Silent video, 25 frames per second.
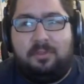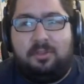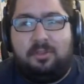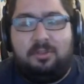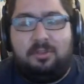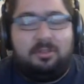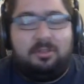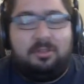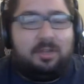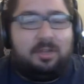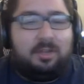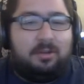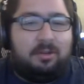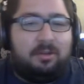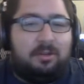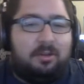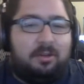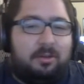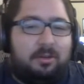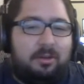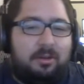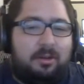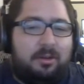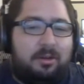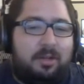start
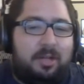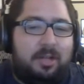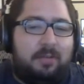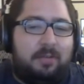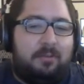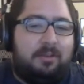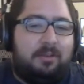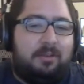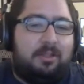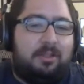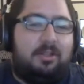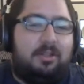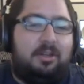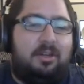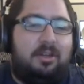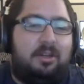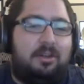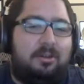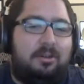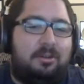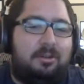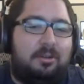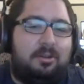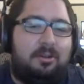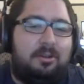going ahead with the
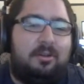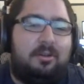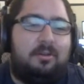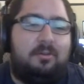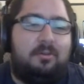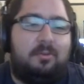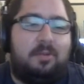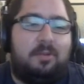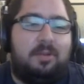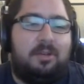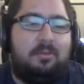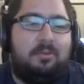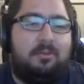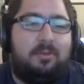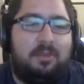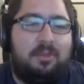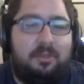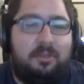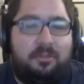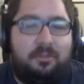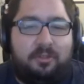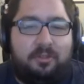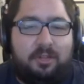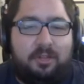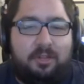code, or when do you
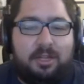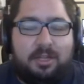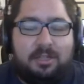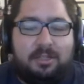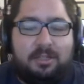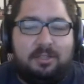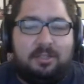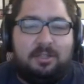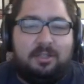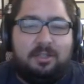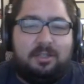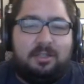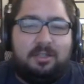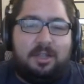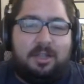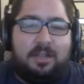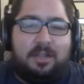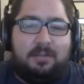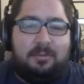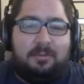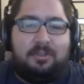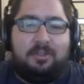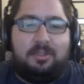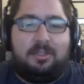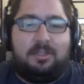feel like is a good
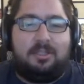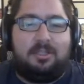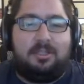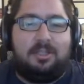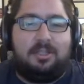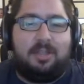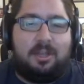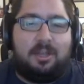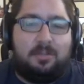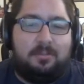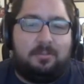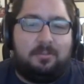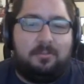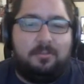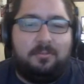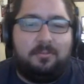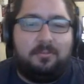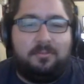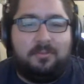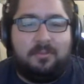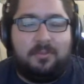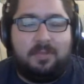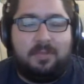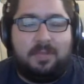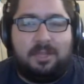time to stop
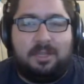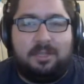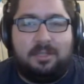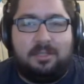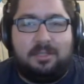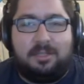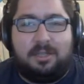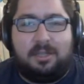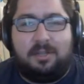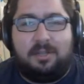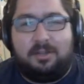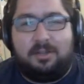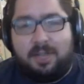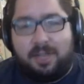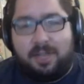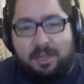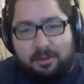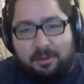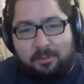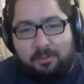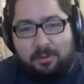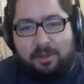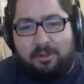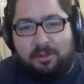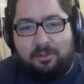and say, okay,
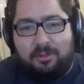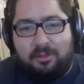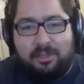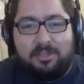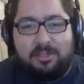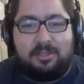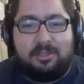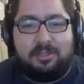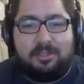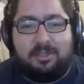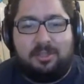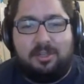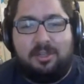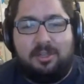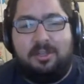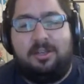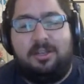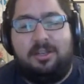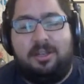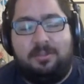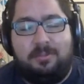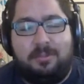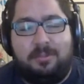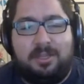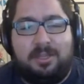well, this is good,
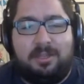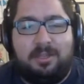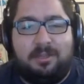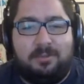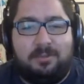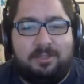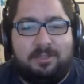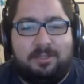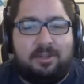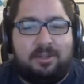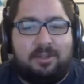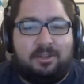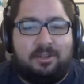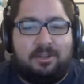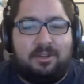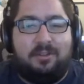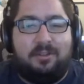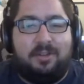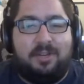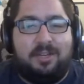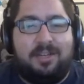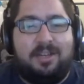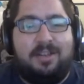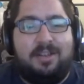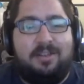let me start
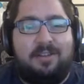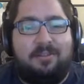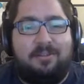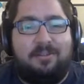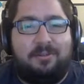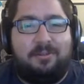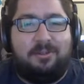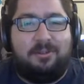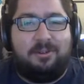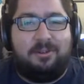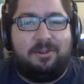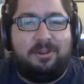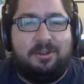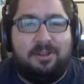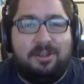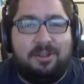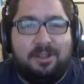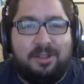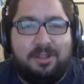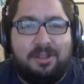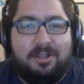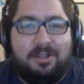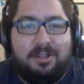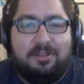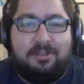coding now? Or
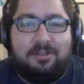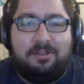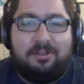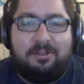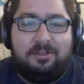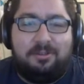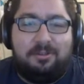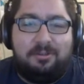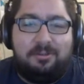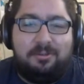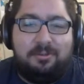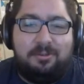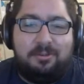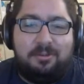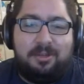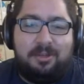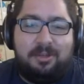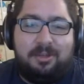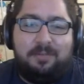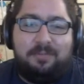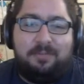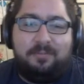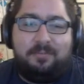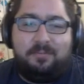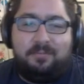do you
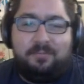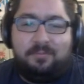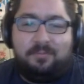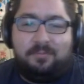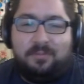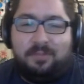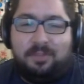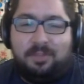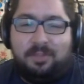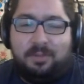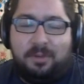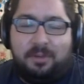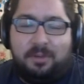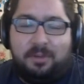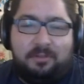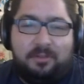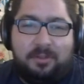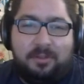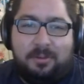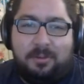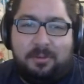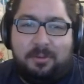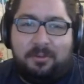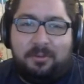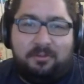wait for
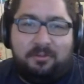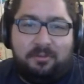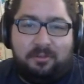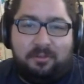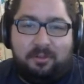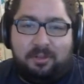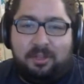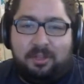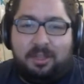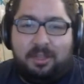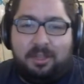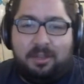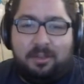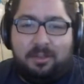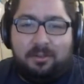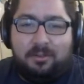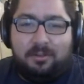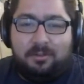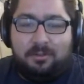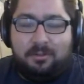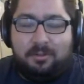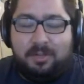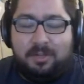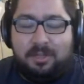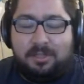them to be fully,
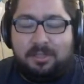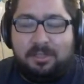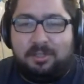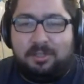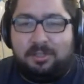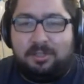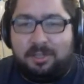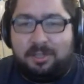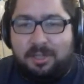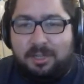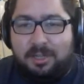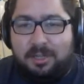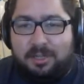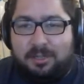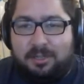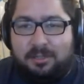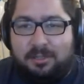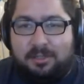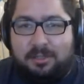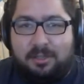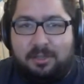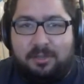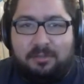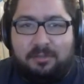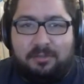essentially,
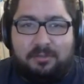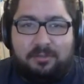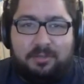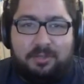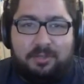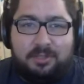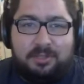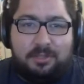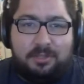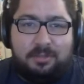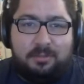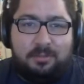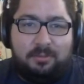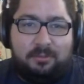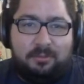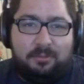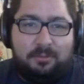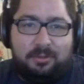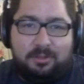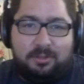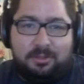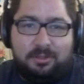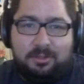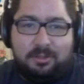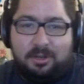self-sufficient before
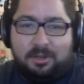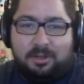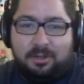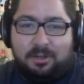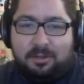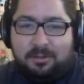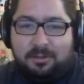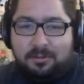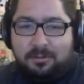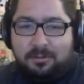you start?